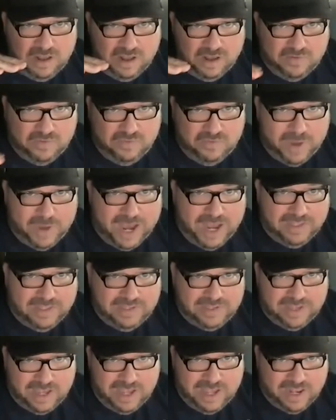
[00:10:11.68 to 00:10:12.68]
of
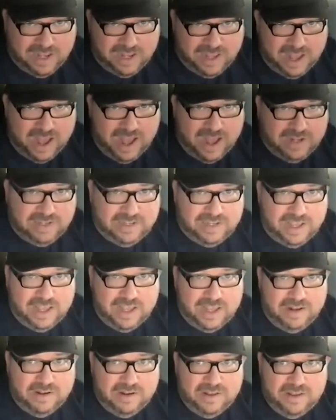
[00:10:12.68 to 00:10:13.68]
mindset and
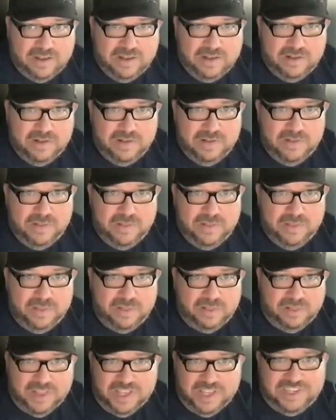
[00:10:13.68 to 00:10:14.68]
content
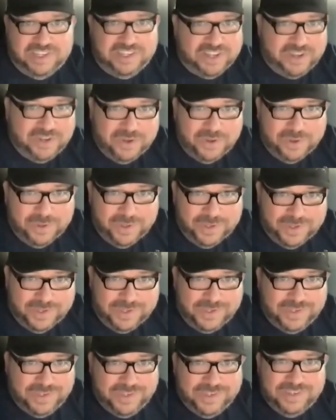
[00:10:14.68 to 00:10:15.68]

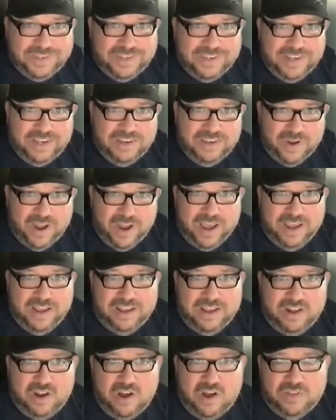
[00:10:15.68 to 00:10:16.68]
listicles
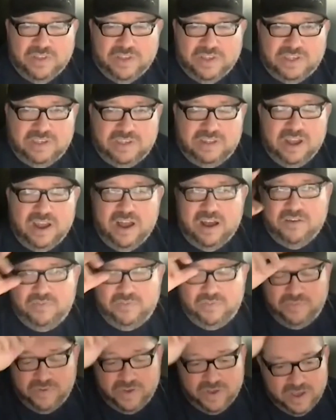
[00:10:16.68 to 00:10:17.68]
right and all this
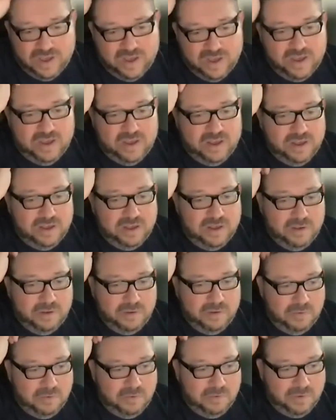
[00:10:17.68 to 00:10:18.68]
stuff
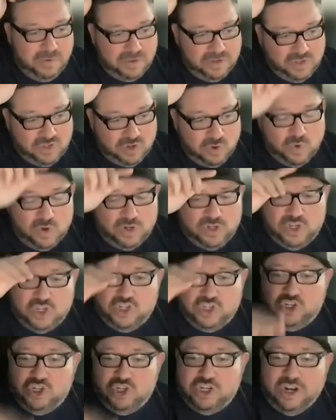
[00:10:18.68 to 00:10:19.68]
so we're
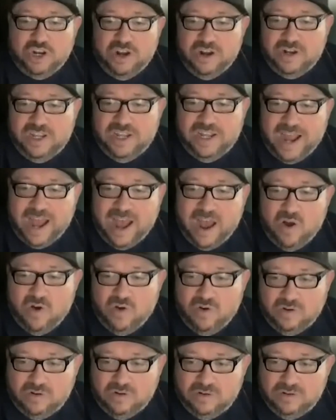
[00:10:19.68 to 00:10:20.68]
just churning
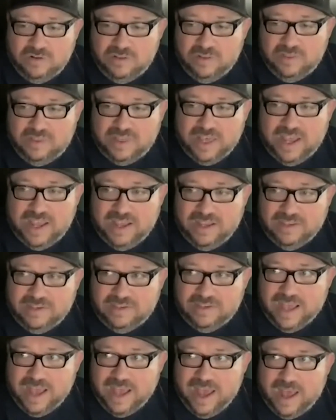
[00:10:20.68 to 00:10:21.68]
out
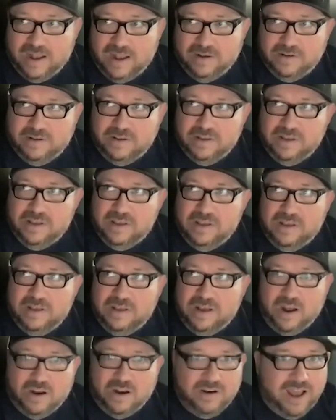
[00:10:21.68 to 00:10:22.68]
things that
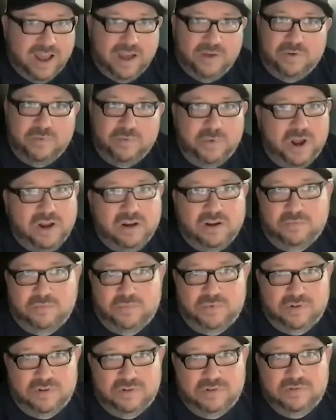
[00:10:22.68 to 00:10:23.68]
are not
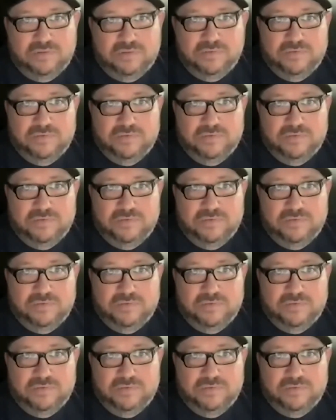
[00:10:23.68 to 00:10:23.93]
remarkable.